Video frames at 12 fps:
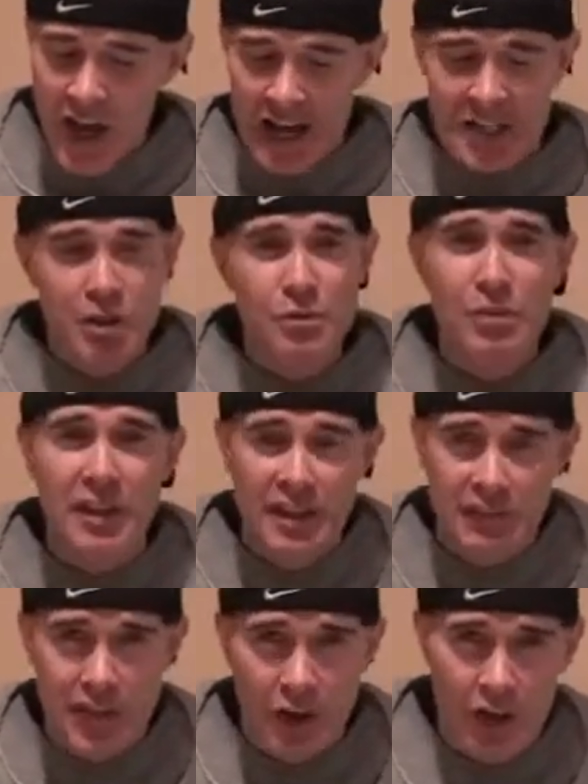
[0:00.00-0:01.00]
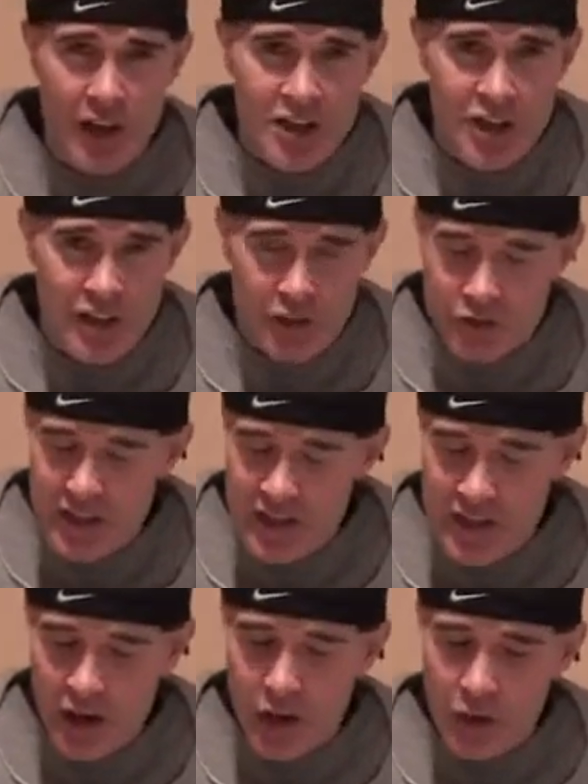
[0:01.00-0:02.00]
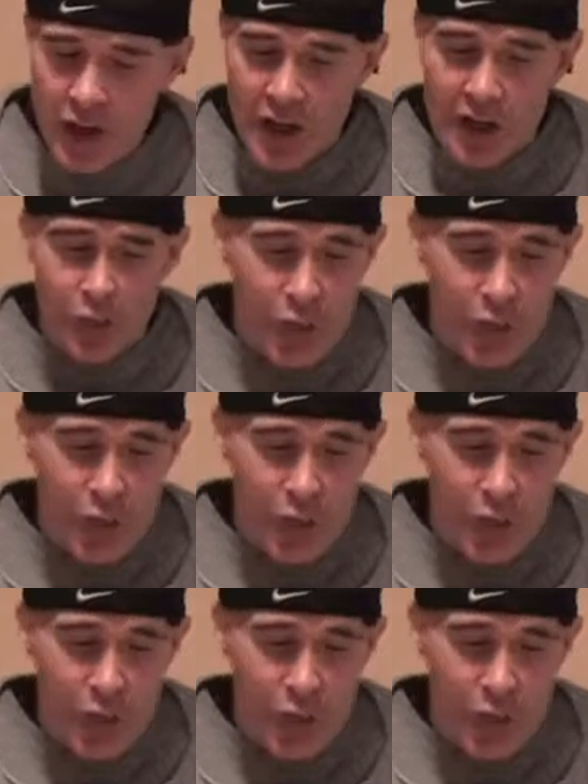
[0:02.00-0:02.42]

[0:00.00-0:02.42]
I do believe in RG3, though.